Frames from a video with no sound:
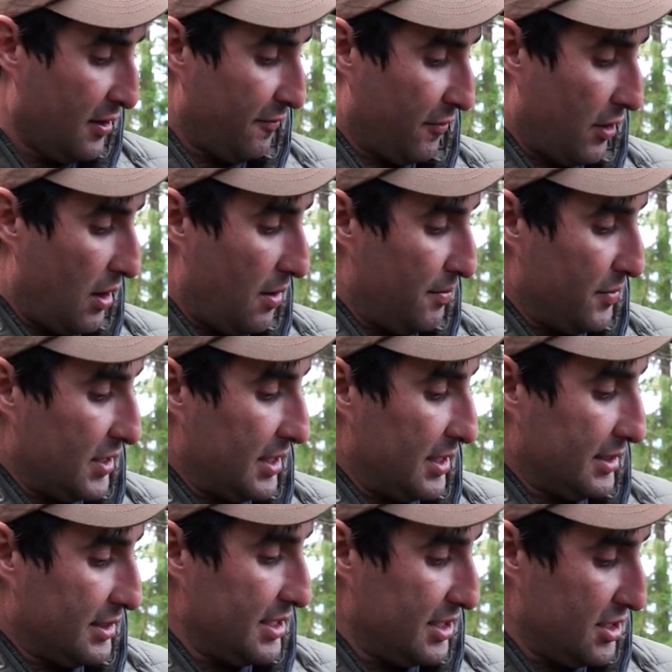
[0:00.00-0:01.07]
From
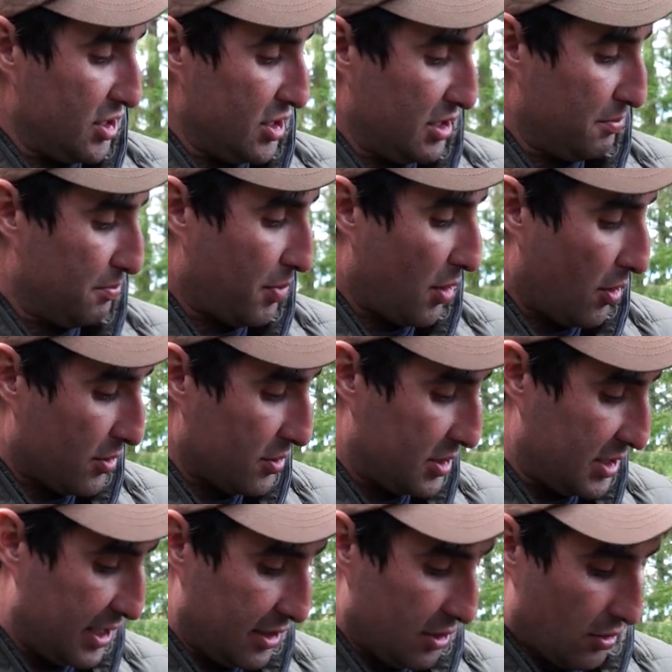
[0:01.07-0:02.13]
the tension
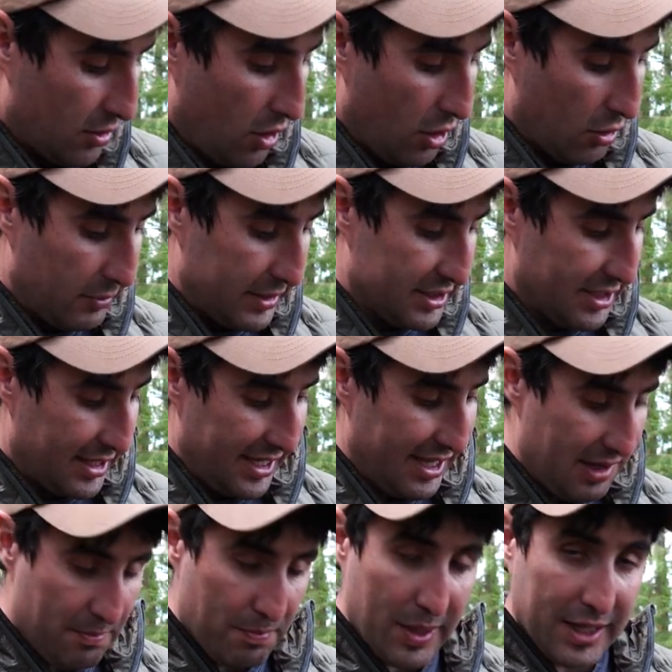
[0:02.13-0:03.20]
bars here all the way to the
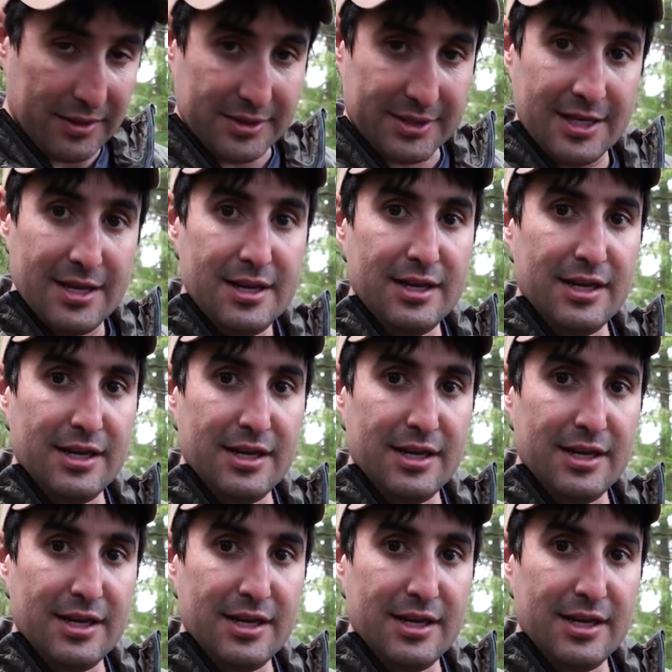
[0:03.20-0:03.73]
hip belts,